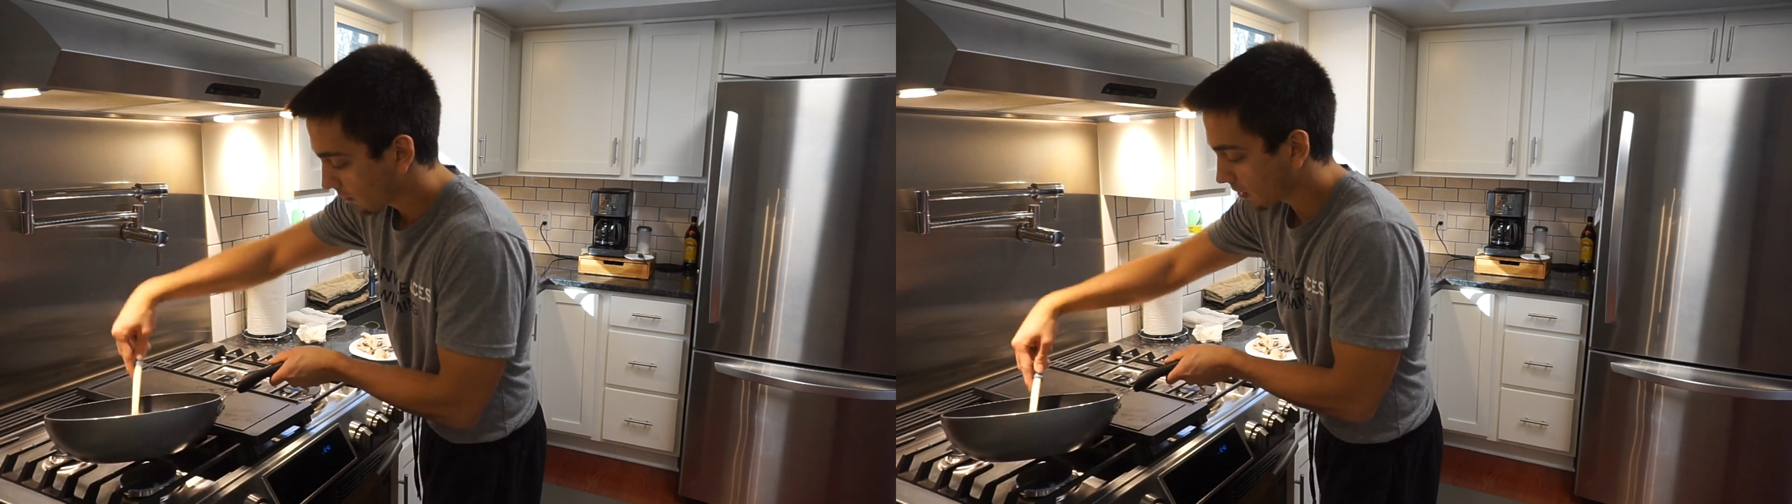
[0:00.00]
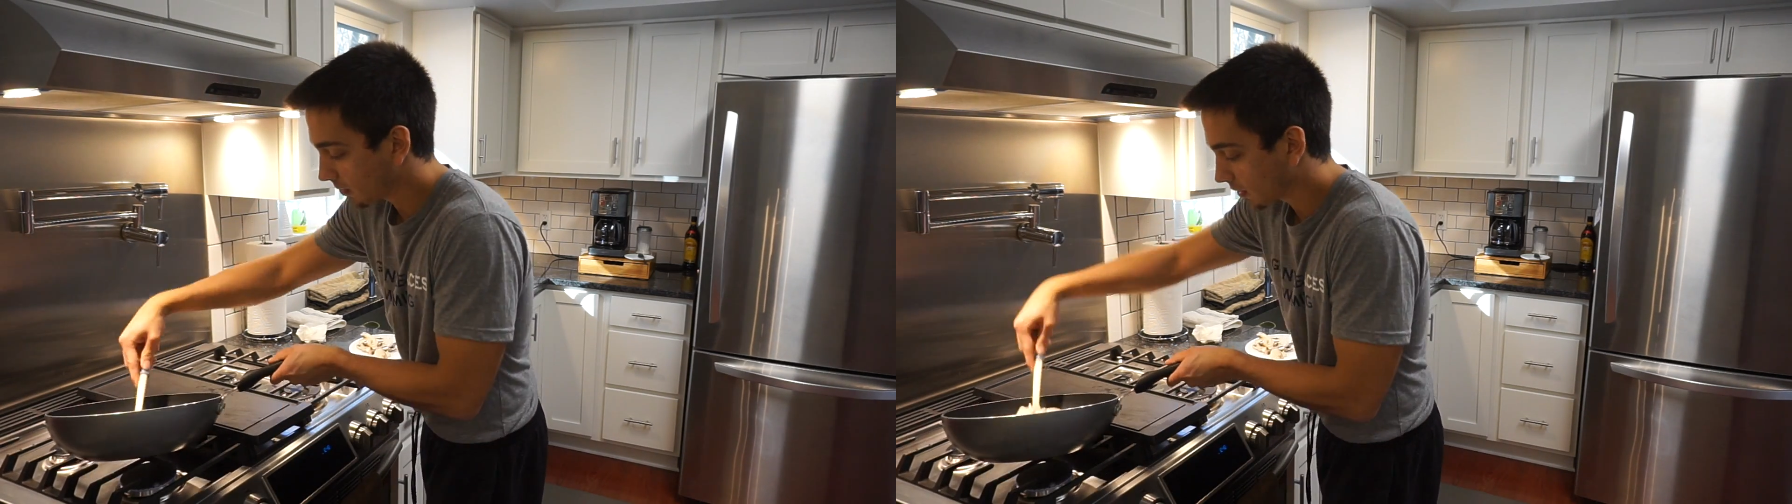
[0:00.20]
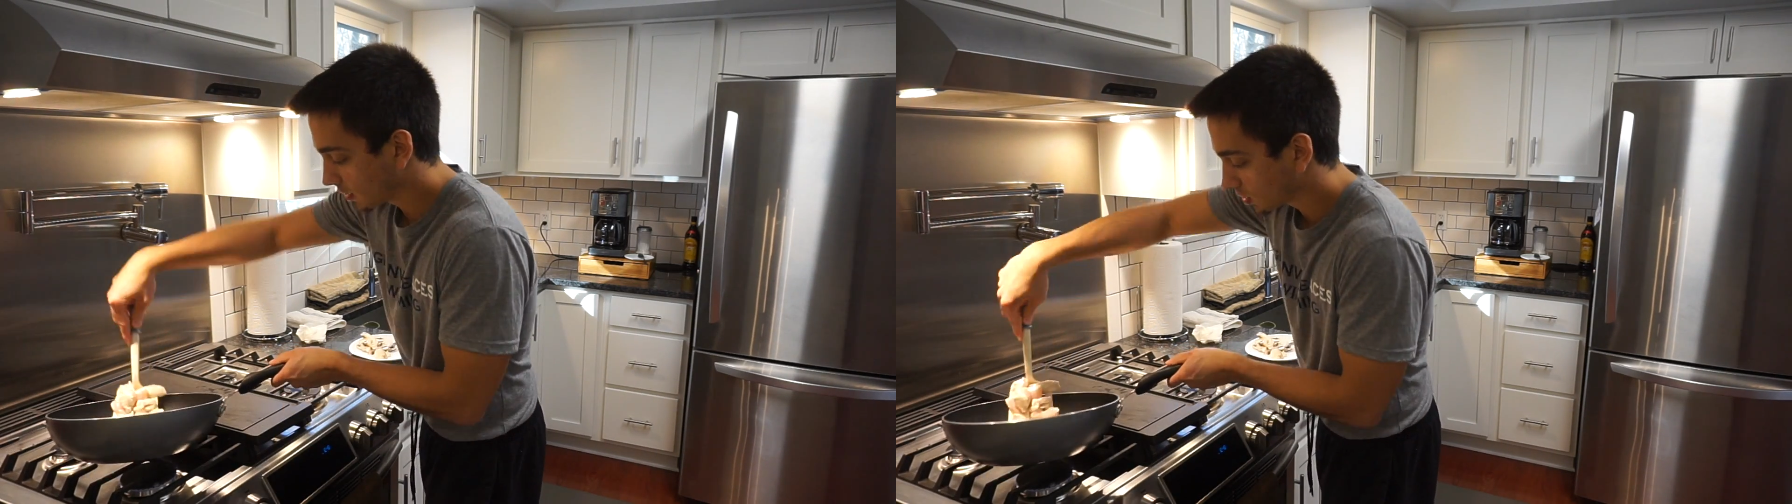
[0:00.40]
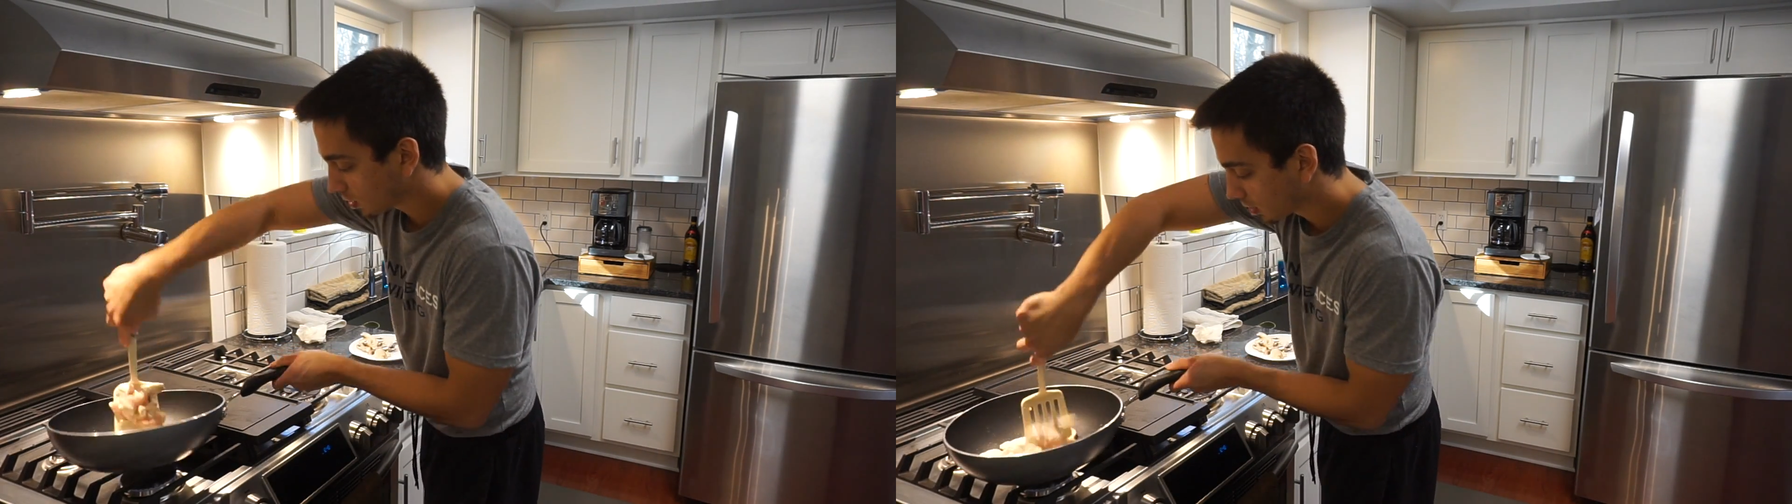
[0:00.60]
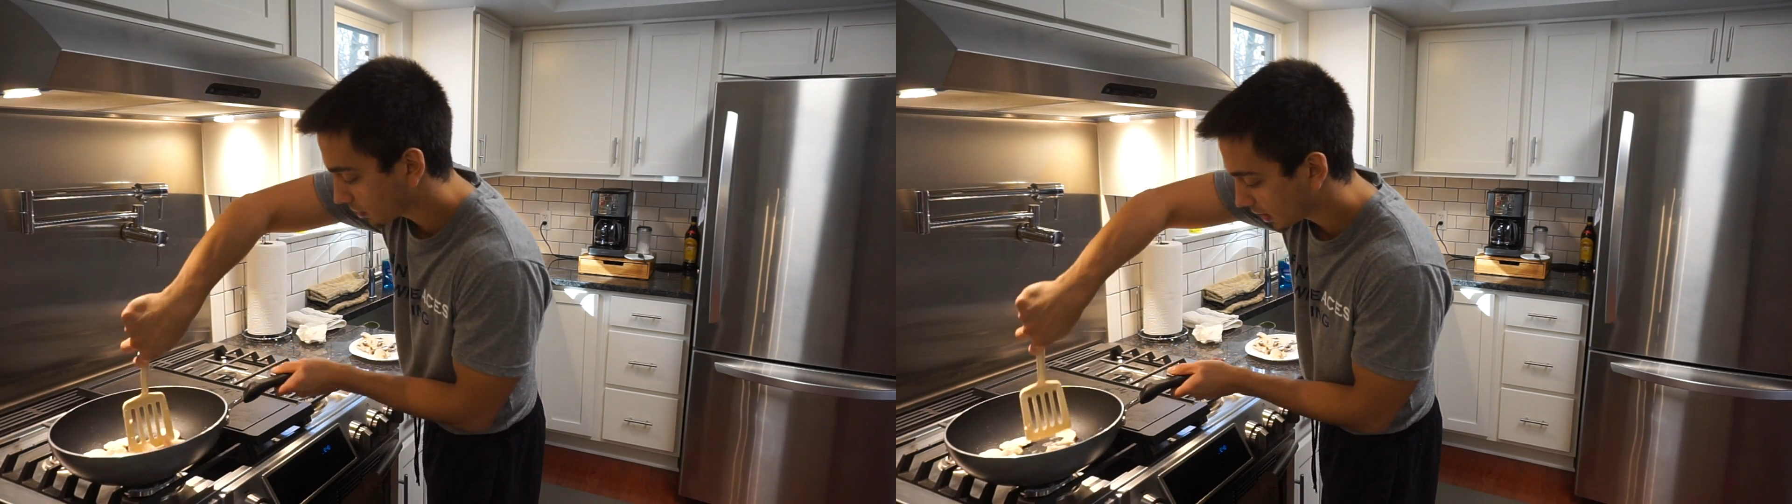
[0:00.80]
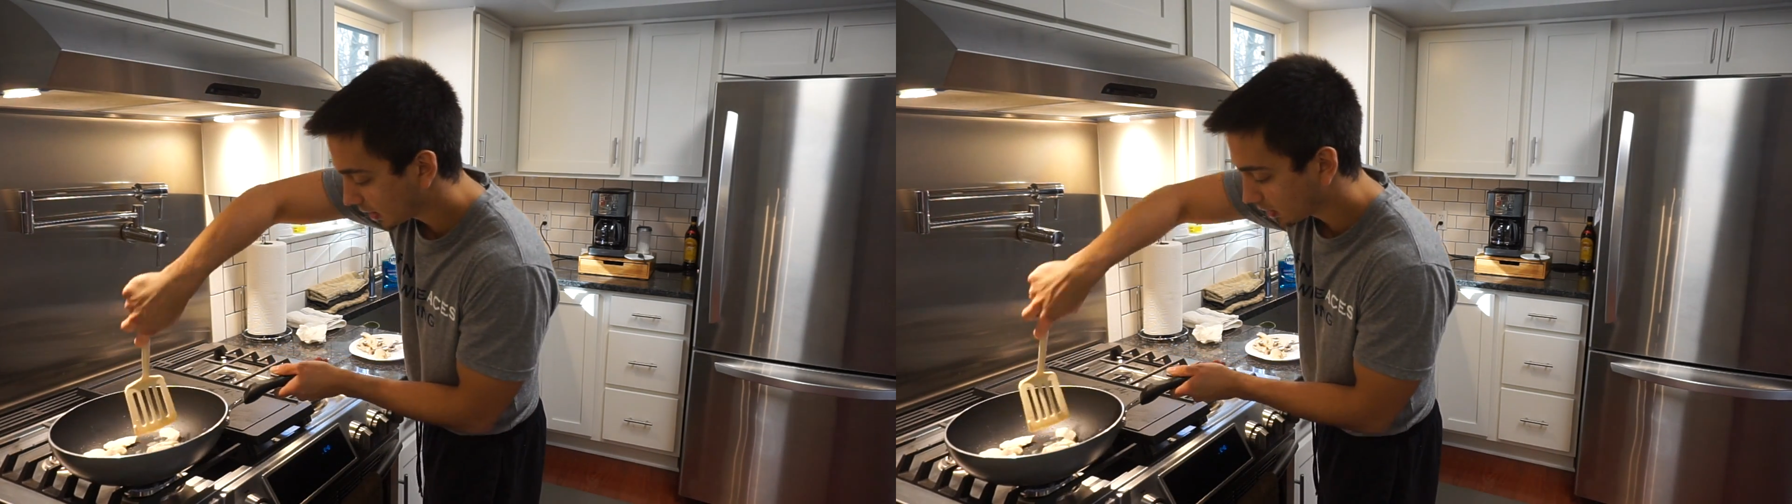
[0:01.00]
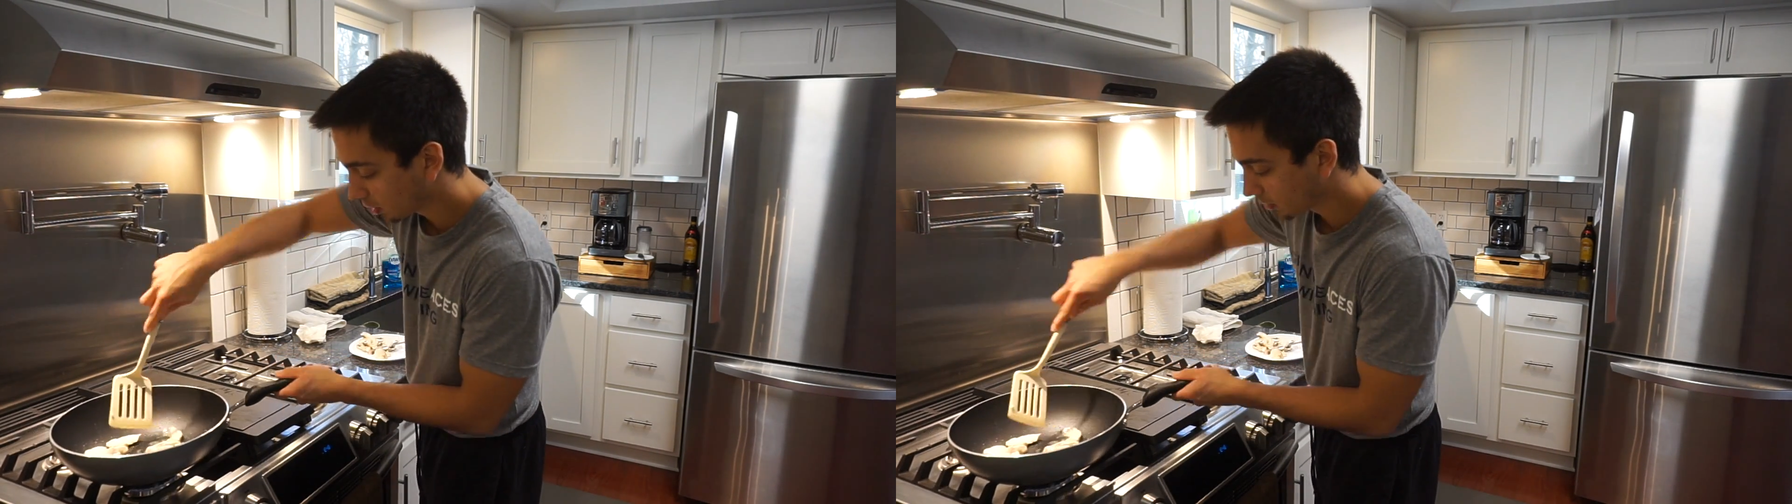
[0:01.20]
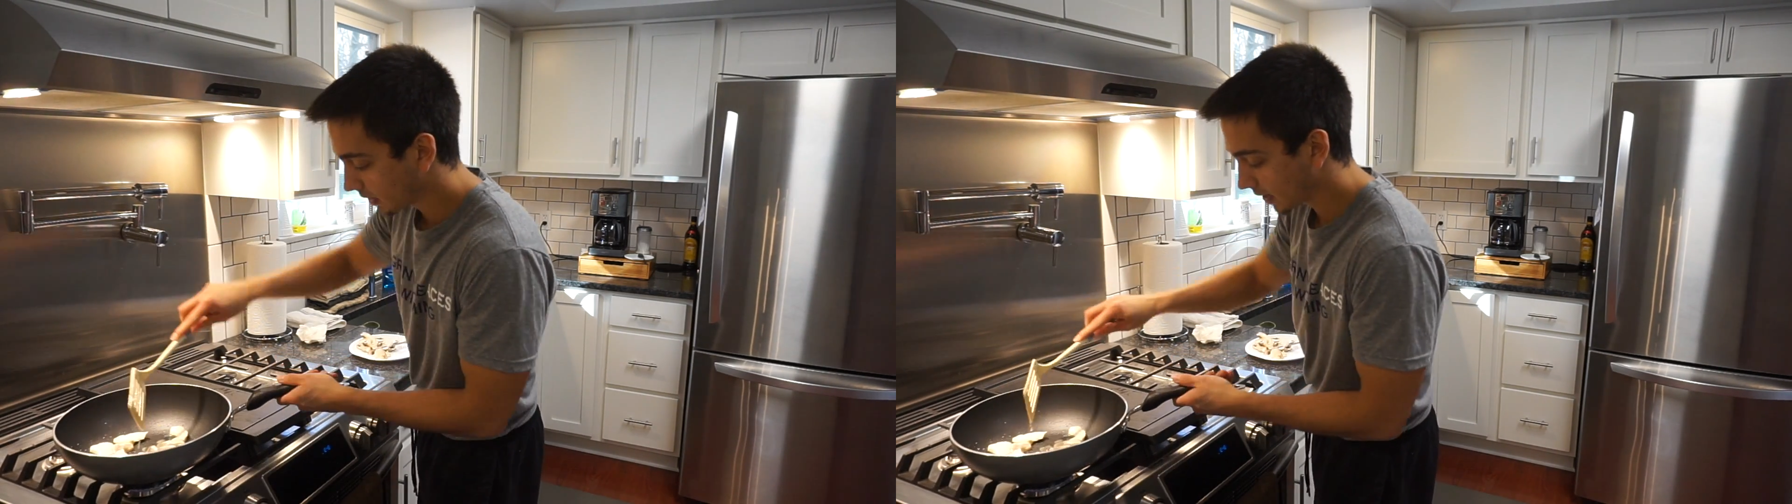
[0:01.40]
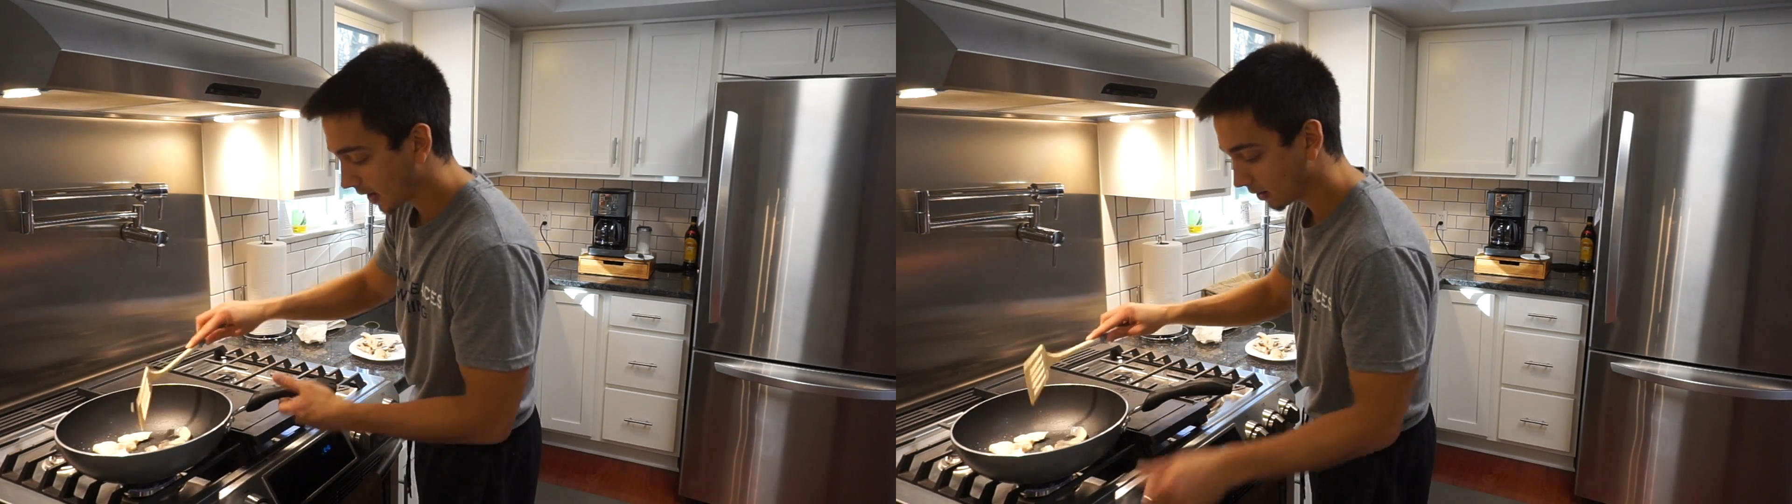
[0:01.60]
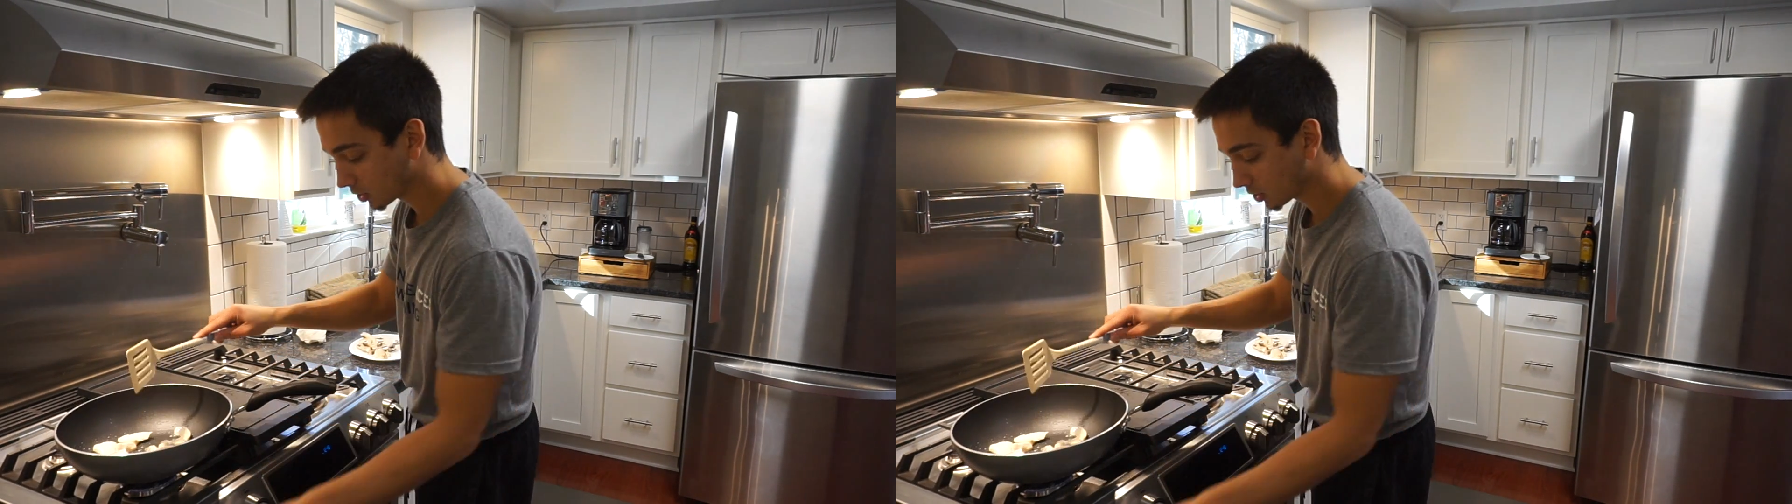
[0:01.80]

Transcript: could probably go ahead and turn up the heat a little bit now.